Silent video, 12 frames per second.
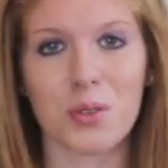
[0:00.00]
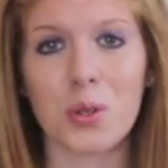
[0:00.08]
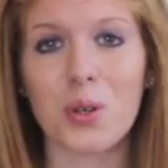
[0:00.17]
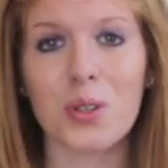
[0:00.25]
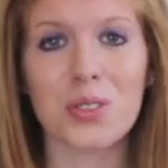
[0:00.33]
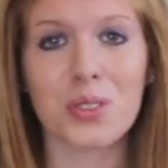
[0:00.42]

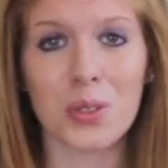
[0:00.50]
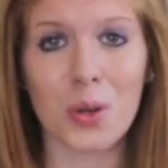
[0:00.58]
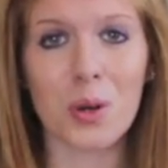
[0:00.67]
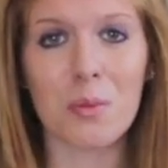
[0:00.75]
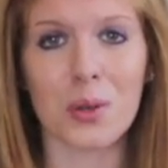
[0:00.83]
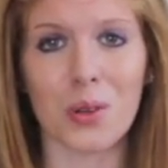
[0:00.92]
We're all
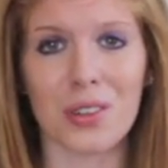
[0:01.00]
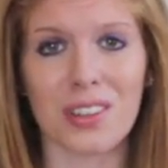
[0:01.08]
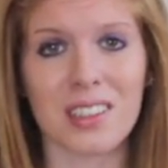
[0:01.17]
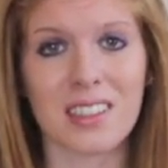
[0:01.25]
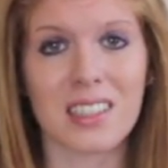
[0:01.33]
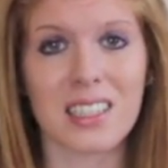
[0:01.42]

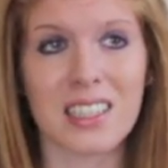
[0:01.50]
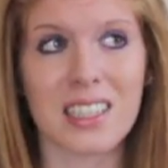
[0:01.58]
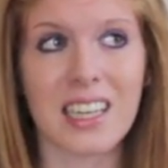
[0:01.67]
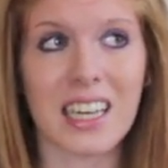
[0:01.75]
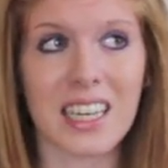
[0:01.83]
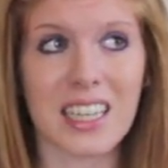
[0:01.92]

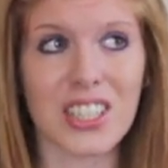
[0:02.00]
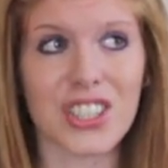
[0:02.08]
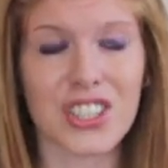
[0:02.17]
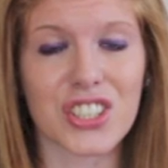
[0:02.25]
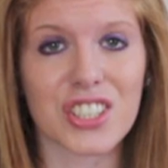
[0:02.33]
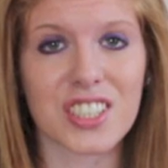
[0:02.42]

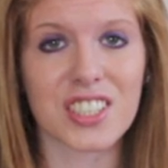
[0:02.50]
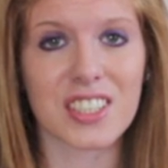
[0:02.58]
normal-ish.